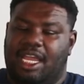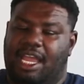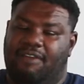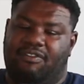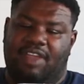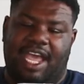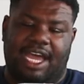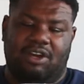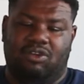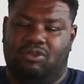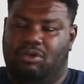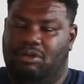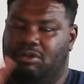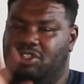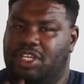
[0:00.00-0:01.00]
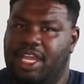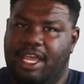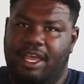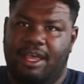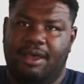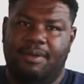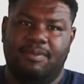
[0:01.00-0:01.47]
If you had cool
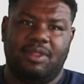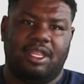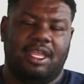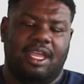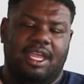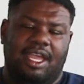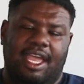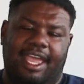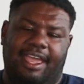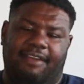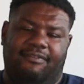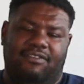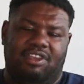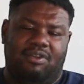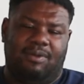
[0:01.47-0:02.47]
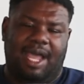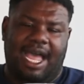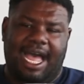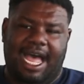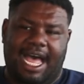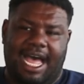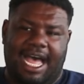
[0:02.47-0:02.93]
gems, if you
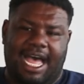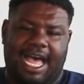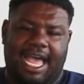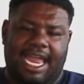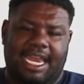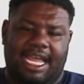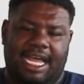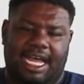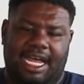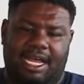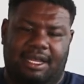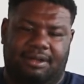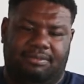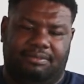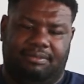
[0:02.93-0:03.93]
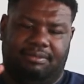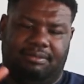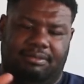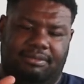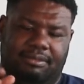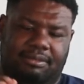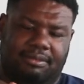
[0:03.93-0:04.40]
had,
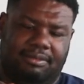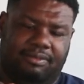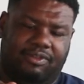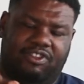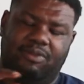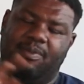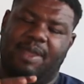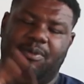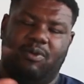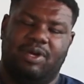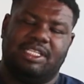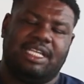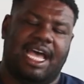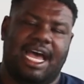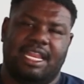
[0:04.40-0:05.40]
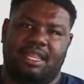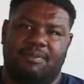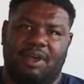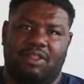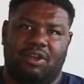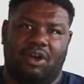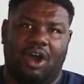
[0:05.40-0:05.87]
um, if you maybe wanted to add some
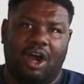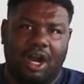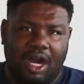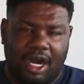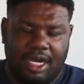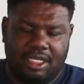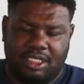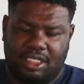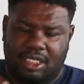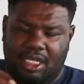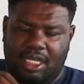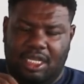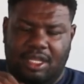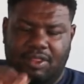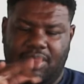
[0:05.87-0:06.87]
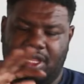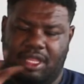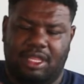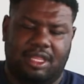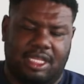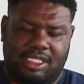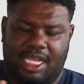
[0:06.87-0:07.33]
other art, this
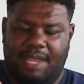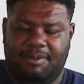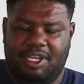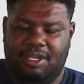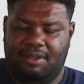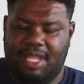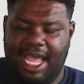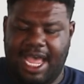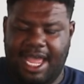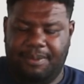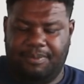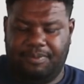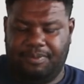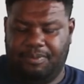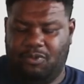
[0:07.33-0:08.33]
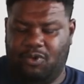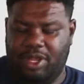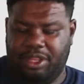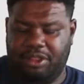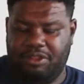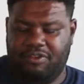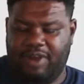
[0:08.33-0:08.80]
is the time to do that.
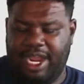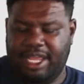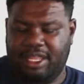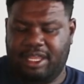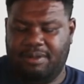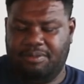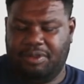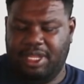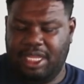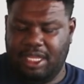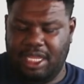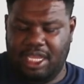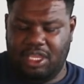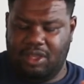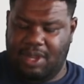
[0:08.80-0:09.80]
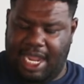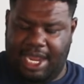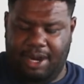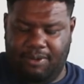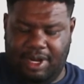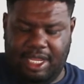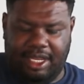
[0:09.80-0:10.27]
Once this dries completely, you
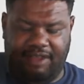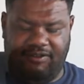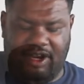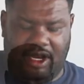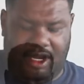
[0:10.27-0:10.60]
kind of want to leave it